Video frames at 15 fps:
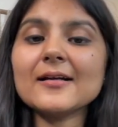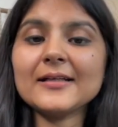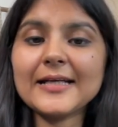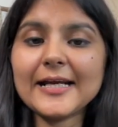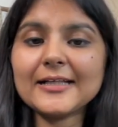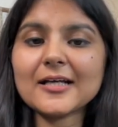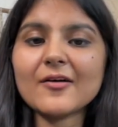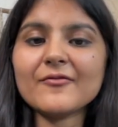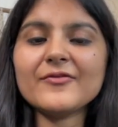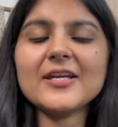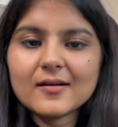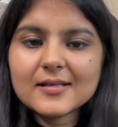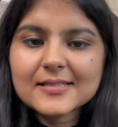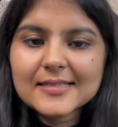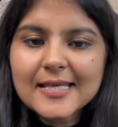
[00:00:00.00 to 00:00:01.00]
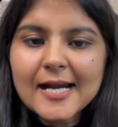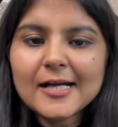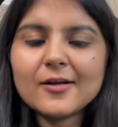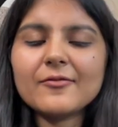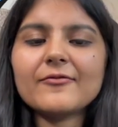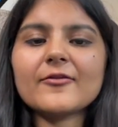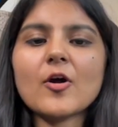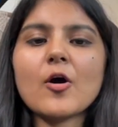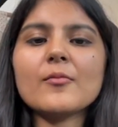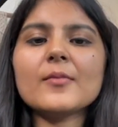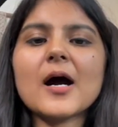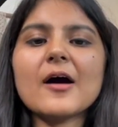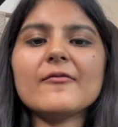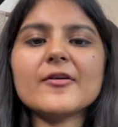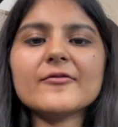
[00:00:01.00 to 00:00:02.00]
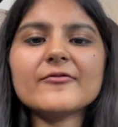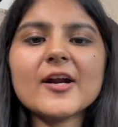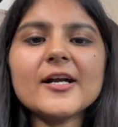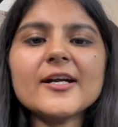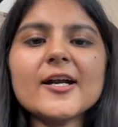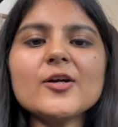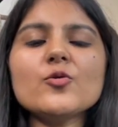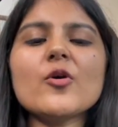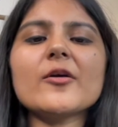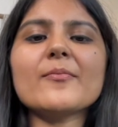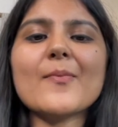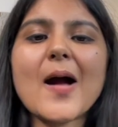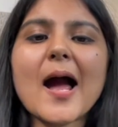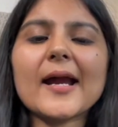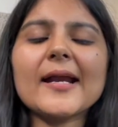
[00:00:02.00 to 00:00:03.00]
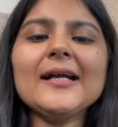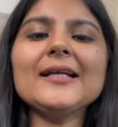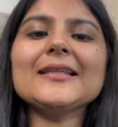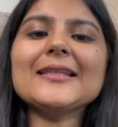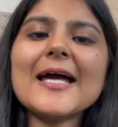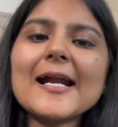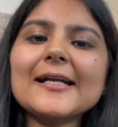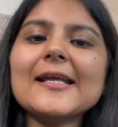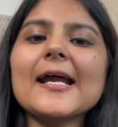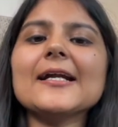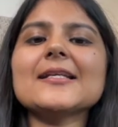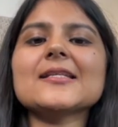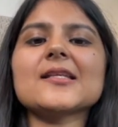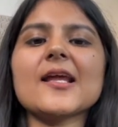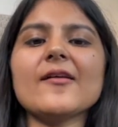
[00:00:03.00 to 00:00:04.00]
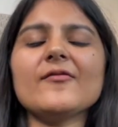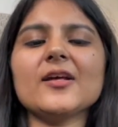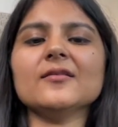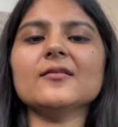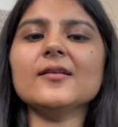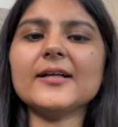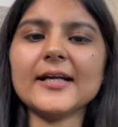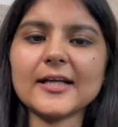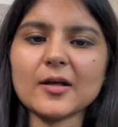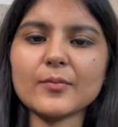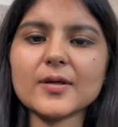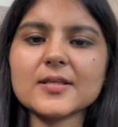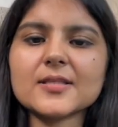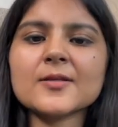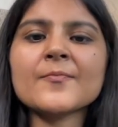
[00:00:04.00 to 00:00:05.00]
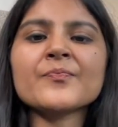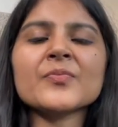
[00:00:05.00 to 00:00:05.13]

data we send from our front end to our back end, that gets saved in the database.